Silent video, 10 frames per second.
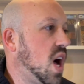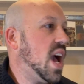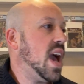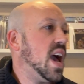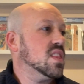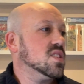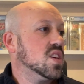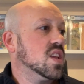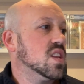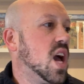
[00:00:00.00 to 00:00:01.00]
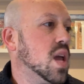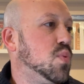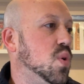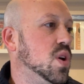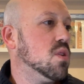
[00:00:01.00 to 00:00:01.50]
I had this at a
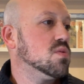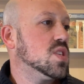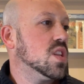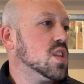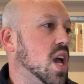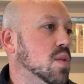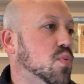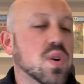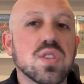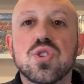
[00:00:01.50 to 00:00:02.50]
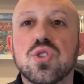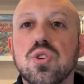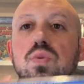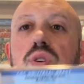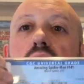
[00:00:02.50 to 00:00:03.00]
9.0 to a
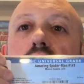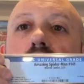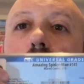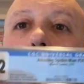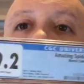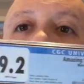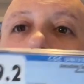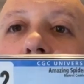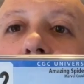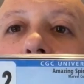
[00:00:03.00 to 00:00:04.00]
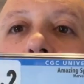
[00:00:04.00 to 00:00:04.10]
9.2. It ended up coming back a